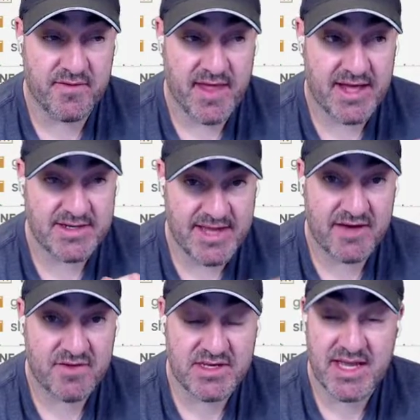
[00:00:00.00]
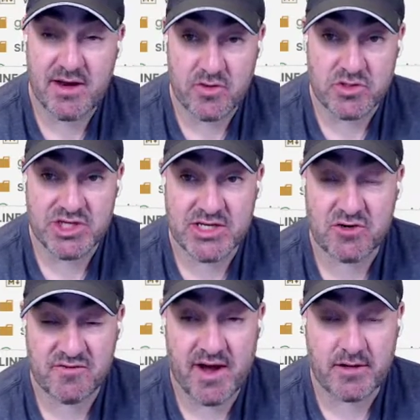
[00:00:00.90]
that devcontainer.json
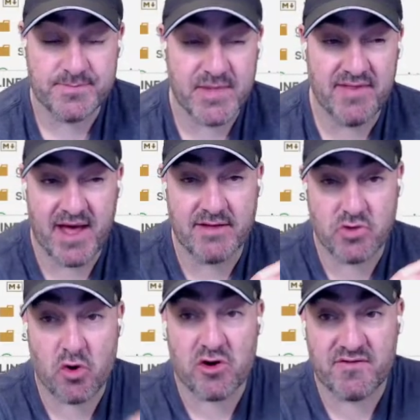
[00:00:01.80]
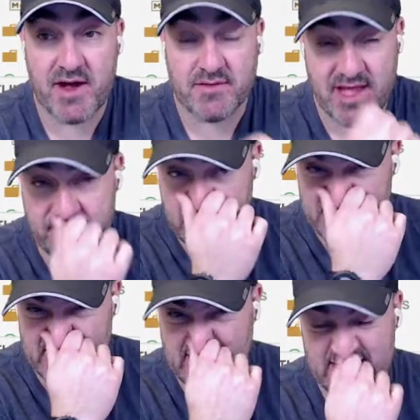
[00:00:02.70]
file and that Docker file definition.